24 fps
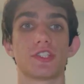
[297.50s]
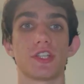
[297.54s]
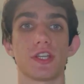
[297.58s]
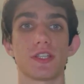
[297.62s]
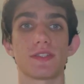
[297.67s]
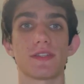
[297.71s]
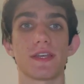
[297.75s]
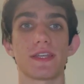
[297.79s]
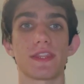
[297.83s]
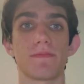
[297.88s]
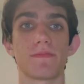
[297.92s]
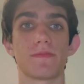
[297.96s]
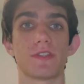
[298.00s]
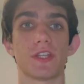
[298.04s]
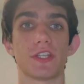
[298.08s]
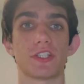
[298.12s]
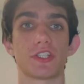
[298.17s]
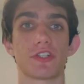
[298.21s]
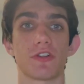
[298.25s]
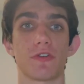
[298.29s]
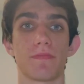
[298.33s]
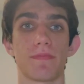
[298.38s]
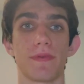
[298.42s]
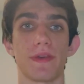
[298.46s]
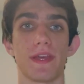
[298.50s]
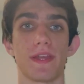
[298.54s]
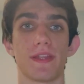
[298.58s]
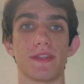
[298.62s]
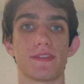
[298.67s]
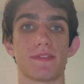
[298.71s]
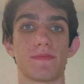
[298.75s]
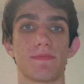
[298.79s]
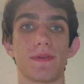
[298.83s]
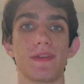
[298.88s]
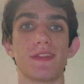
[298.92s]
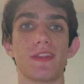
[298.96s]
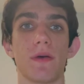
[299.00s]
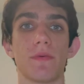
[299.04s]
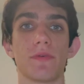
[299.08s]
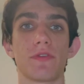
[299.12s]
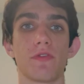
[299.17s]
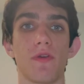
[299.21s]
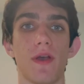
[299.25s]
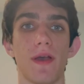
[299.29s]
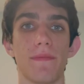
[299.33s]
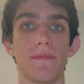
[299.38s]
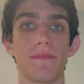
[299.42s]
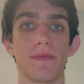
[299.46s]
Just like the digital pins,
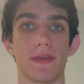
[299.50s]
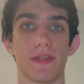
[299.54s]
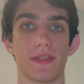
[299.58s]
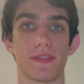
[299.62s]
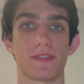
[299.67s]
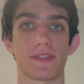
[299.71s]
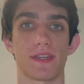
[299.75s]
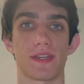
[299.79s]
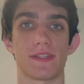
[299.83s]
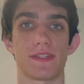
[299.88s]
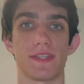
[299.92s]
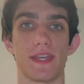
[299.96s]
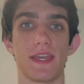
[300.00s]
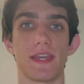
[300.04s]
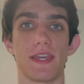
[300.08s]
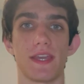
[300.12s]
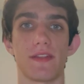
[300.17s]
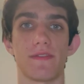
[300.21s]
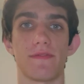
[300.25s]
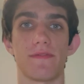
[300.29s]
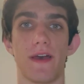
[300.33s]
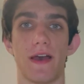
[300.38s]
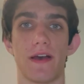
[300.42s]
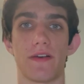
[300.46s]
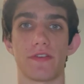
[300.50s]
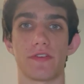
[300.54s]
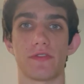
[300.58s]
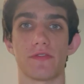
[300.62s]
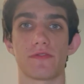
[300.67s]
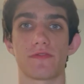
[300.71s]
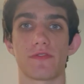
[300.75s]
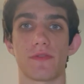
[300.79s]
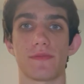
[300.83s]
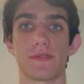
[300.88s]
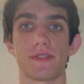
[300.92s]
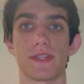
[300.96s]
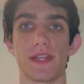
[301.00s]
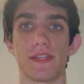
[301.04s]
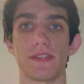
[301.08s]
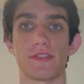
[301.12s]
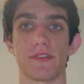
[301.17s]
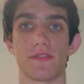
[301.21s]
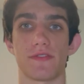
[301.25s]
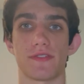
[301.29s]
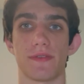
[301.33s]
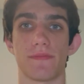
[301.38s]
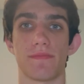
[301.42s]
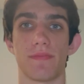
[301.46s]
PWM pins can take in values from
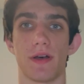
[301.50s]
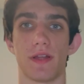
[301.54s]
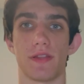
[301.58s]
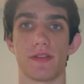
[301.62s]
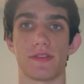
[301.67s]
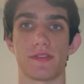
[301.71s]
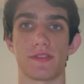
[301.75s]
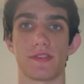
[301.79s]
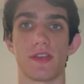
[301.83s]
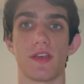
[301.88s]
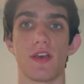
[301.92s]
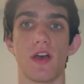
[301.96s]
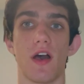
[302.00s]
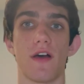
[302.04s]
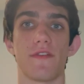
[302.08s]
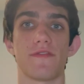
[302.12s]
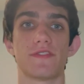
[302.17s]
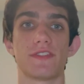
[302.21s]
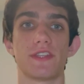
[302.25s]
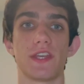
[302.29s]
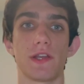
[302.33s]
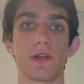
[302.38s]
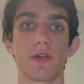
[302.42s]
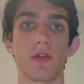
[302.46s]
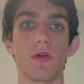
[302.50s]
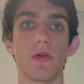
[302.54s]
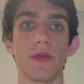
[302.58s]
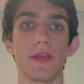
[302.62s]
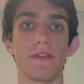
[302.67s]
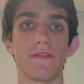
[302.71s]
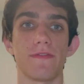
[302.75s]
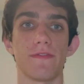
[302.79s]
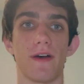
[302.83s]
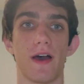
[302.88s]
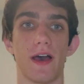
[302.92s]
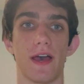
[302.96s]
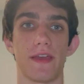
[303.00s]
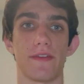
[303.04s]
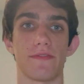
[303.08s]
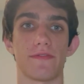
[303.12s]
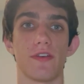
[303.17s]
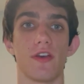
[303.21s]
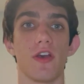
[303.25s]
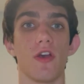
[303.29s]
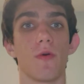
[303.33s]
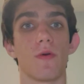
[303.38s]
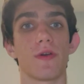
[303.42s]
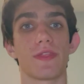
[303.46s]
sensors and buttons of 0 and
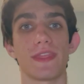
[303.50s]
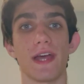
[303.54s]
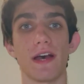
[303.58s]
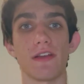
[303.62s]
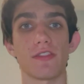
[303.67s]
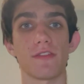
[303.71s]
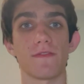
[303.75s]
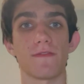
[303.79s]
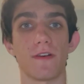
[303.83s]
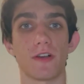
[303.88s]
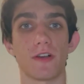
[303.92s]
5 without the